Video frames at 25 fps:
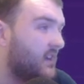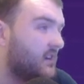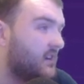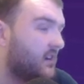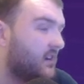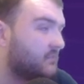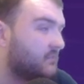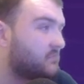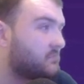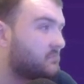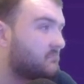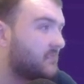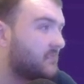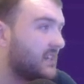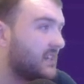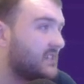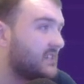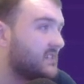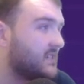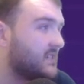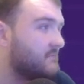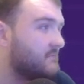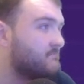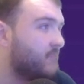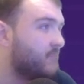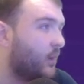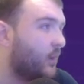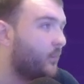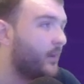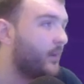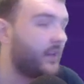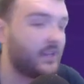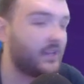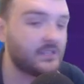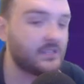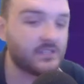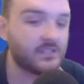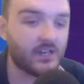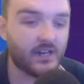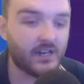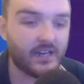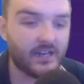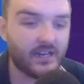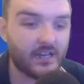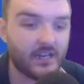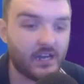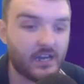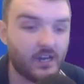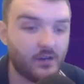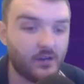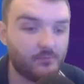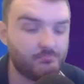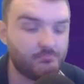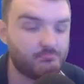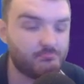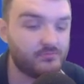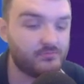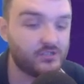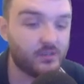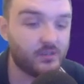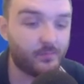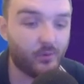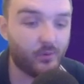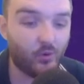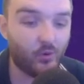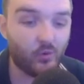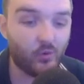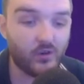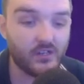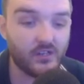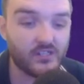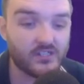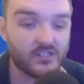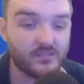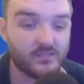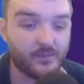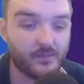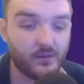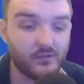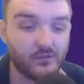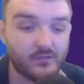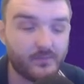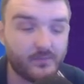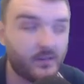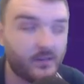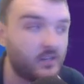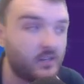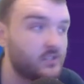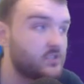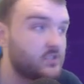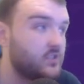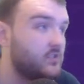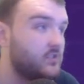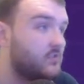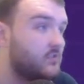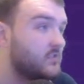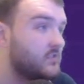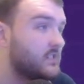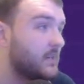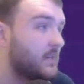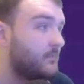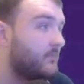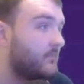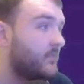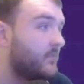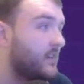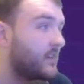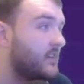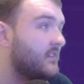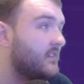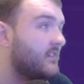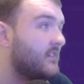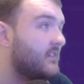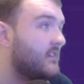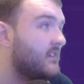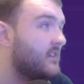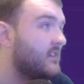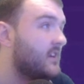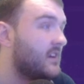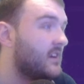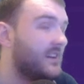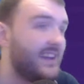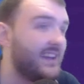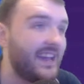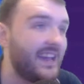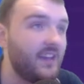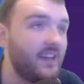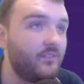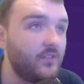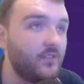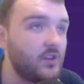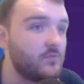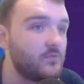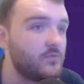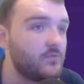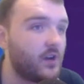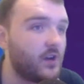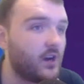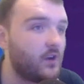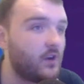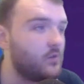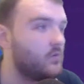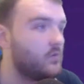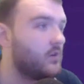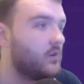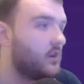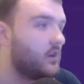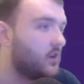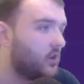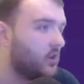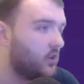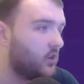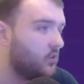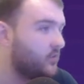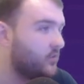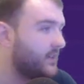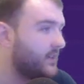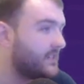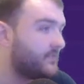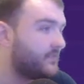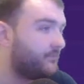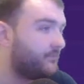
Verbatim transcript: I'm guessing Bobby is like a supporter spokesperson or something. If you know who this